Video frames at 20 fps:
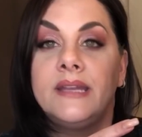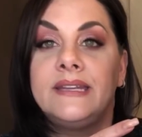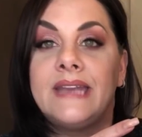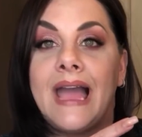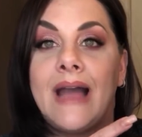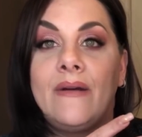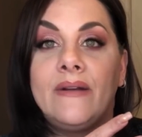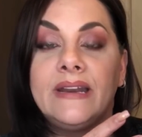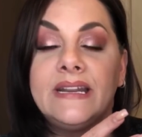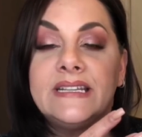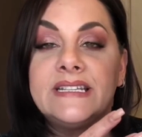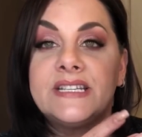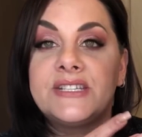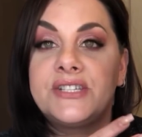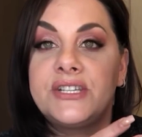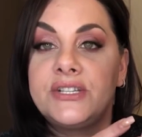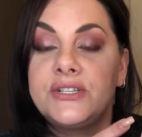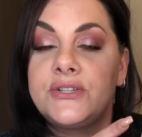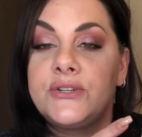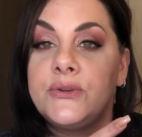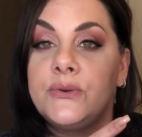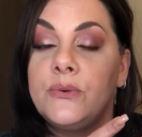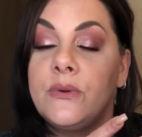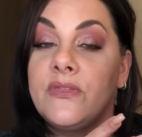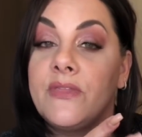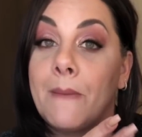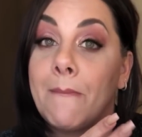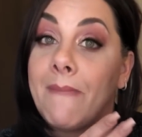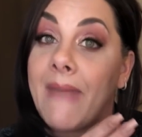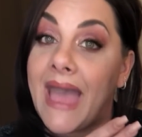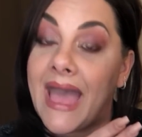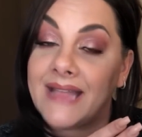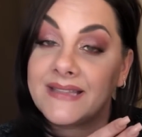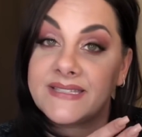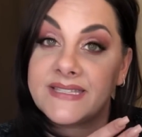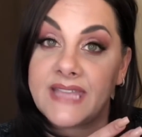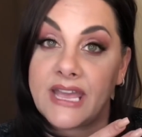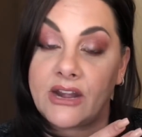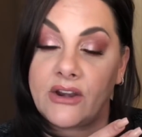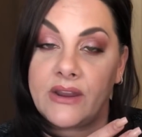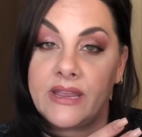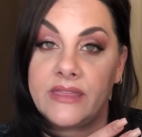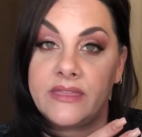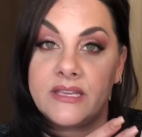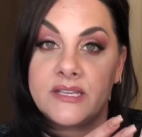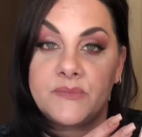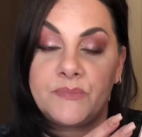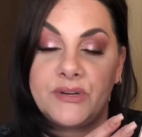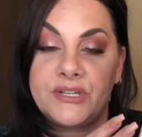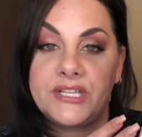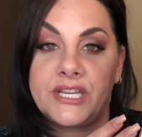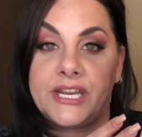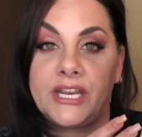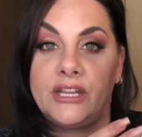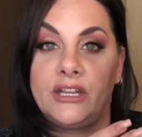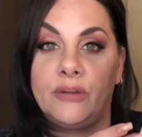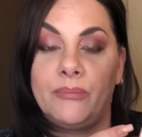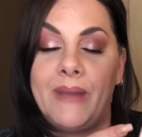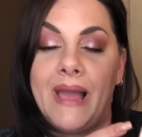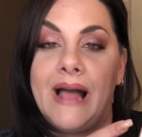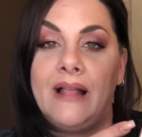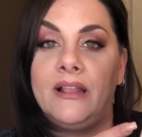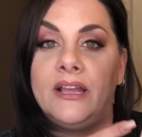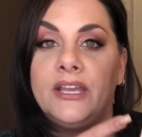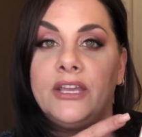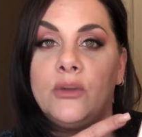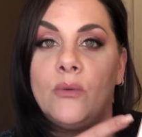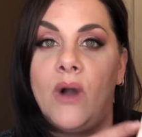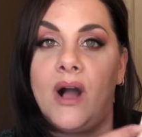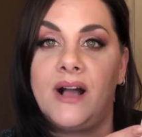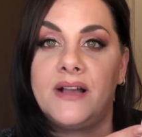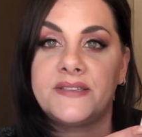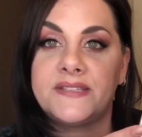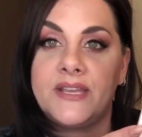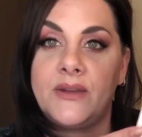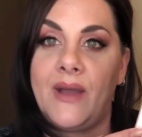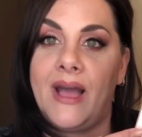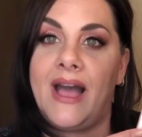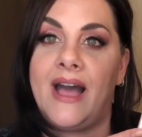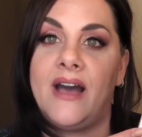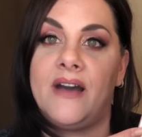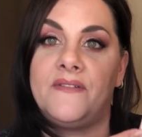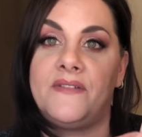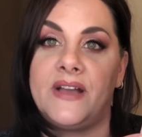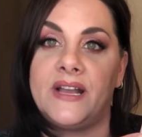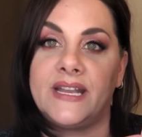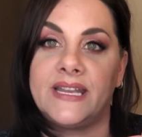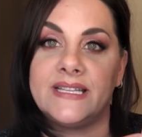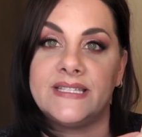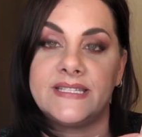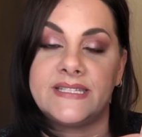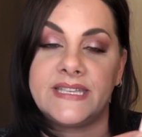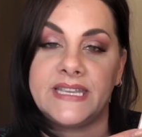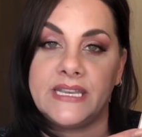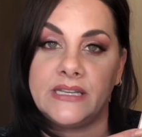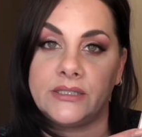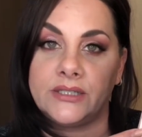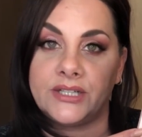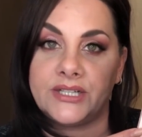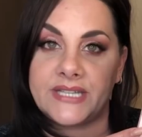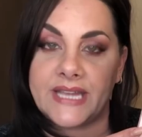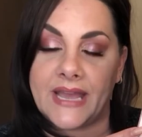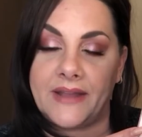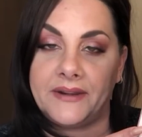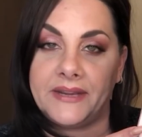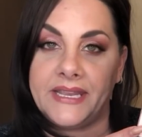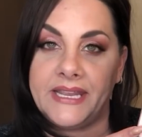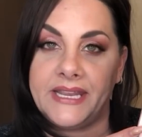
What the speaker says: Now, in addition to the mattes that are in this particular palette, you also have a concealer down